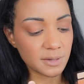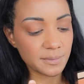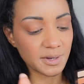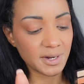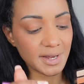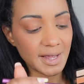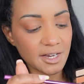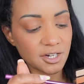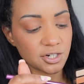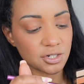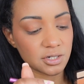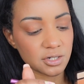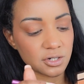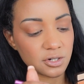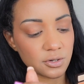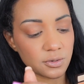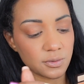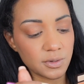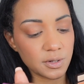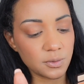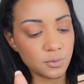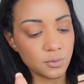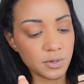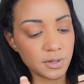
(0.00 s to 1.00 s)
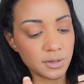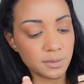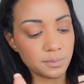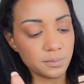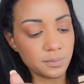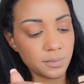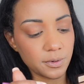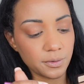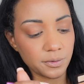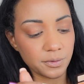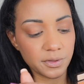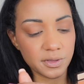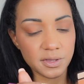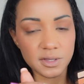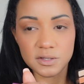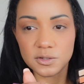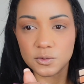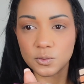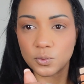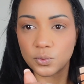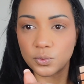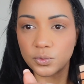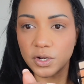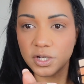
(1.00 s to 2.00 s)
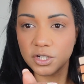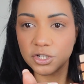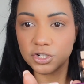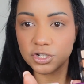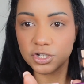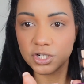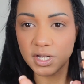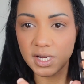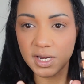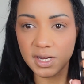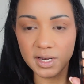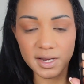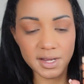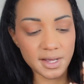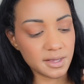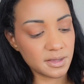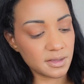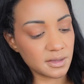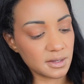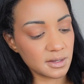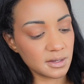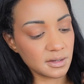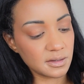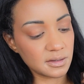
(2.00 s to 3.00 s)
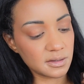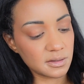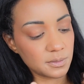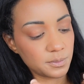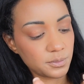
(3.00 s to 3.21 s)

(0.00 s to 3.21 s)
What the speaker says: I'm gonna actually go in with both this Rush shade and this